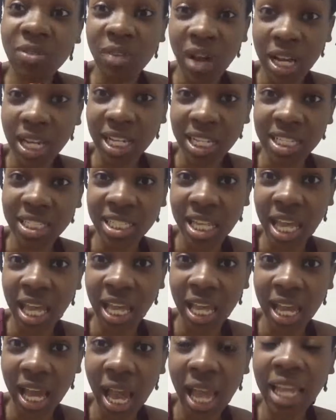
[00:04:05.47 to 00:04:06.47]
fucking
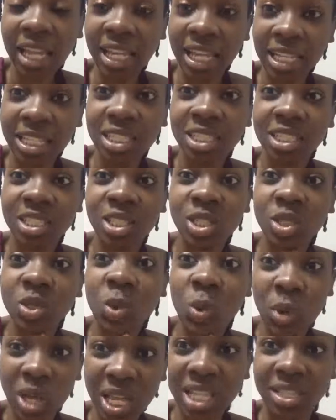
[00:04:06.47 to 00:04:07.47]
day I get
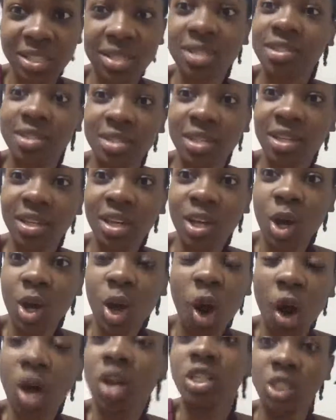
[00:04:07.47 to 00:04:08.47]
tweets
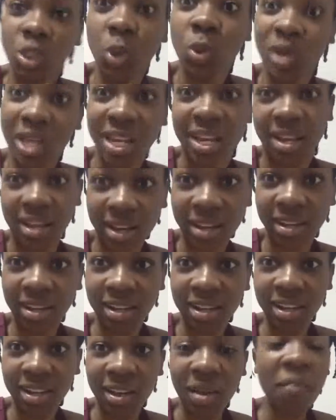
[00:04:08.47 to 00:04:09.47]
on Twitter
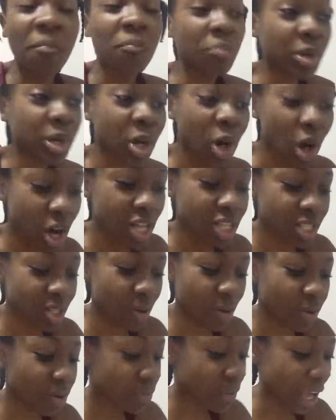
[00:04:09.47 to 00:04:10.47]
because
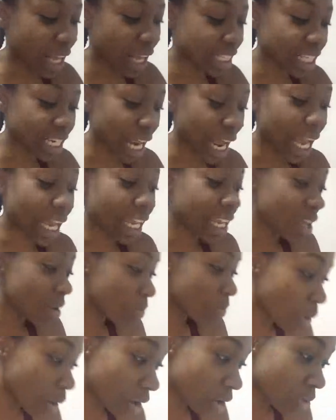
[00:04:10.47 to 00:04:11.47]
of the fact that I
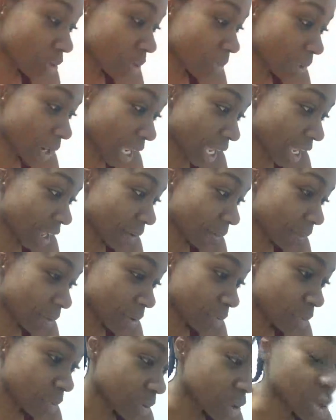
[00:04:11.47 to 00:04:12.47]
keep on replying
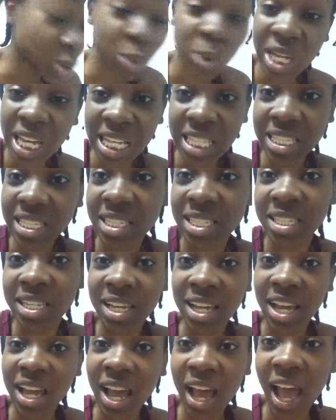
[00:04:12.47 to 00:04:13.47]
people's tweets.
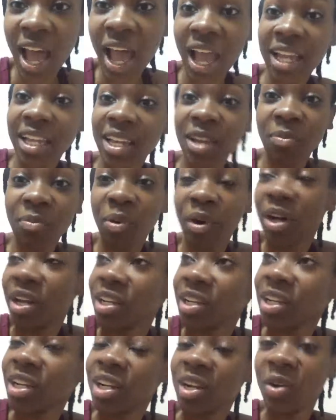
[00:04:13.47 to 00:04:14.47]
I keep
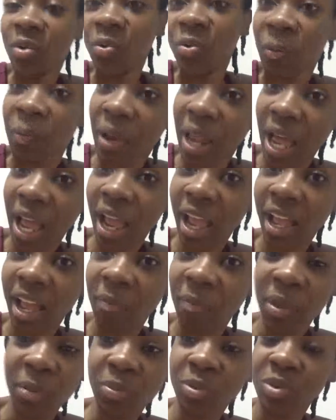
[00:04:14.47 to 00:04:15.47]
on
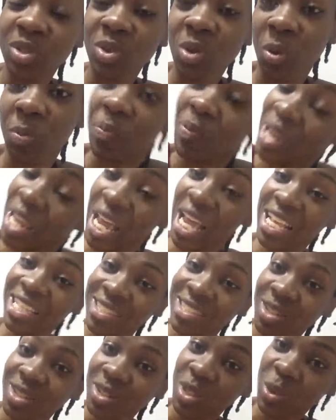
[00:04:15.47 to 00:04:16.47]
replying people's
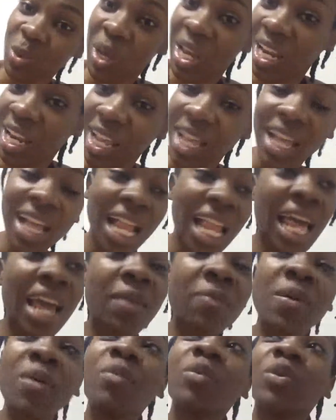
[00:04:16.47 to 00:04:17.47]
complaints on Twitter.
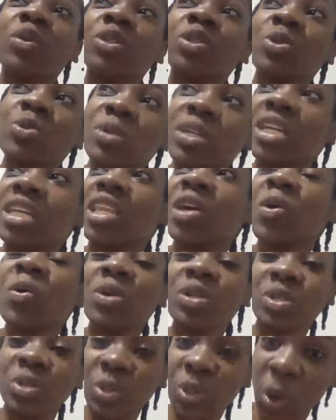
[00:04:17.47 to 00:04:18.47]
Like, people on Twitter, they
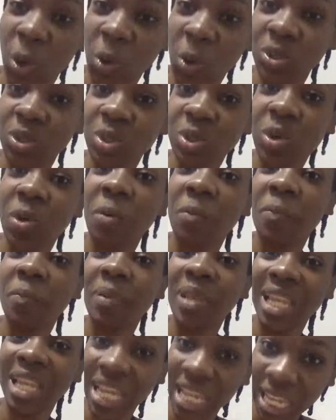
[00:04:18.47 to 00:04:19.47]
always go to
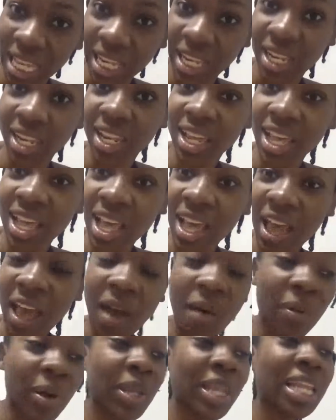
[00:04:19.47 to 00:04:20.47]
complain
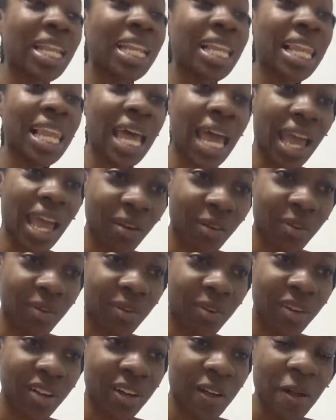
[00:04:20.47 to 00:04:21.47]
about their
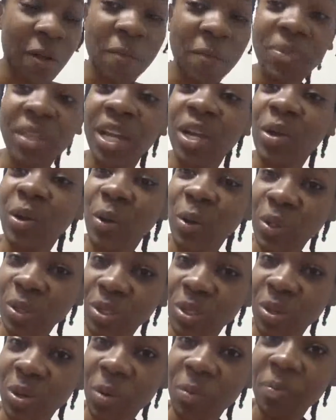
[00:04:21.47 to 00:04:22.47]
life. They go
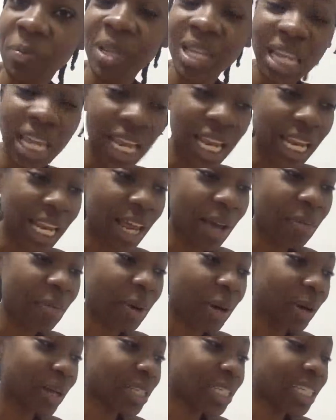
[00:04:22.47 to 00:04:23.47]
to complain
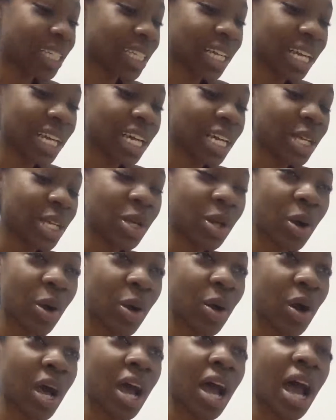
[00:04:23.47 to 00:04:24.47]
about,
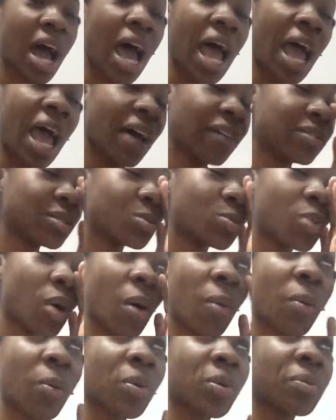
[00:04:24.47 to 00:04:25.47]
I have this
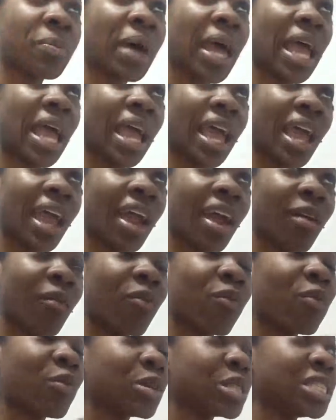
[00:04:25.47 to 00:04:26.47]
problem with my
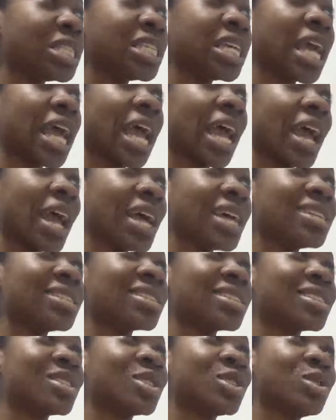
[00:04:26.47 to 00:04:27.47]
hair. 4C hair is
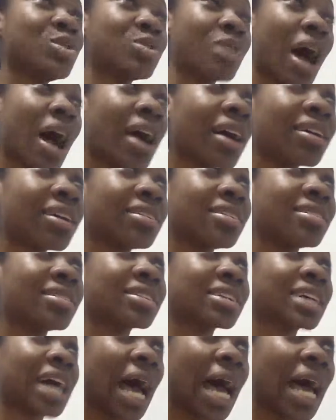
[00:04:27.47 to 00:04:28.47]
a struggle,
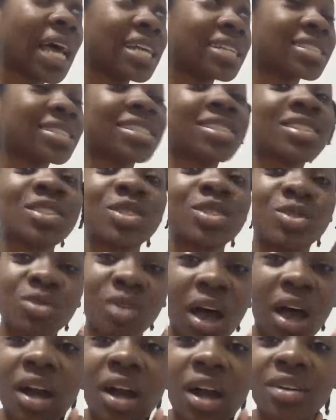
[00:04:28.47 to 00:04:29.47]
guys. The
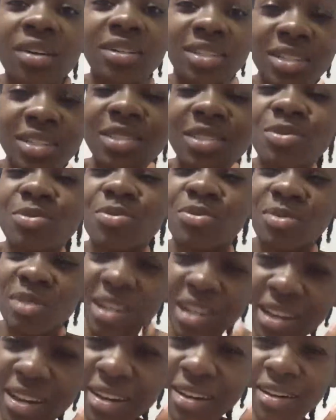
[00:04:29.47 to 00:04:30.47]
struggle is
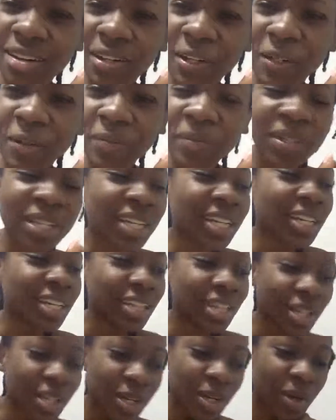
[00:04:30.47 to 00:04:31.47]
real,
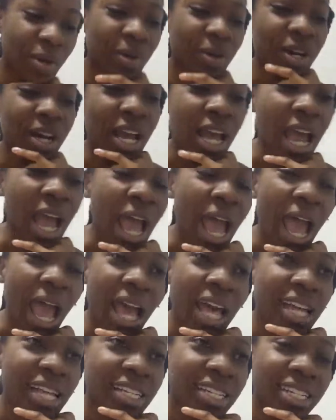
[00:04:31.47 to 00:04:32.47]

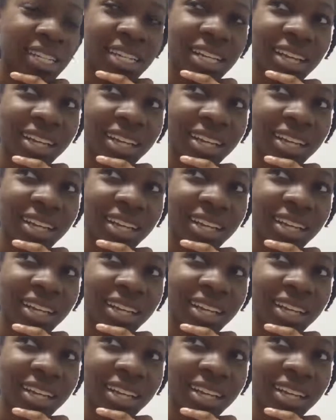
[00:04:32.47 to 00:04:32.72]
And